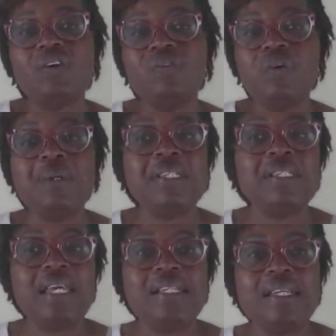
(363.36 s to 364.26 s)
of women
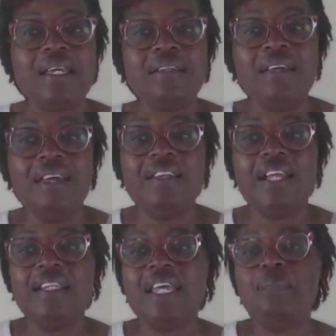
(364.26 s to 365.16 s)
stating
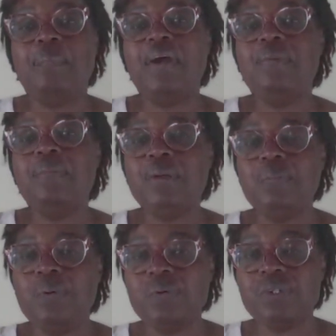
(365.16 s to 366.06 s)
that their
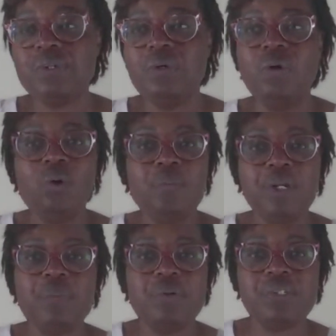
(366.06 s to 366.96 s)
perimenopausal or
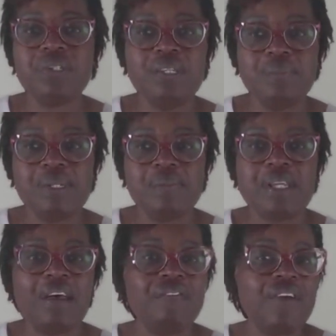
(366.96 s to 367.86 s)
menopausal
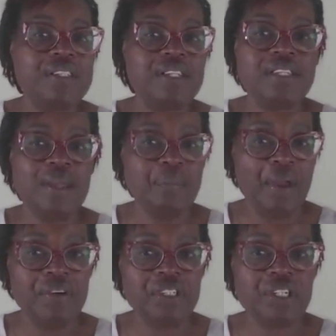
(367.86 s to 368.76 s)
symptoms affected their
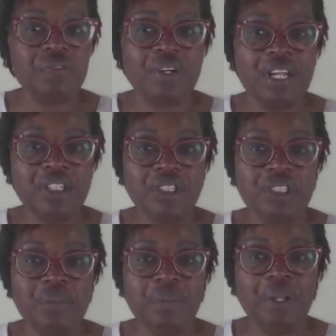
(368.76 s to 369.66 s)
marriage and
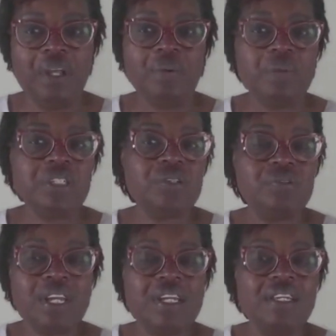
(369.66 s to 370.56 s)
relationship, which is
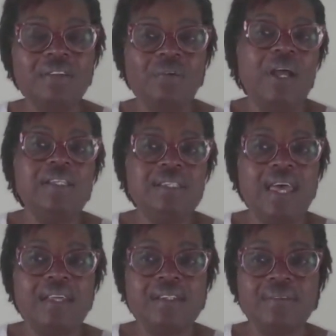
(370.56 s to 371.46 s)
really quite
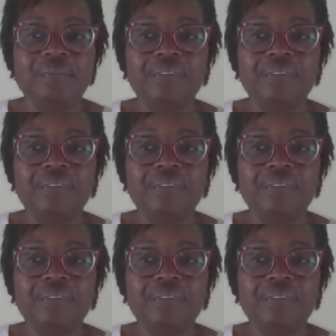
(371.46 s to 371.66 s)
sad.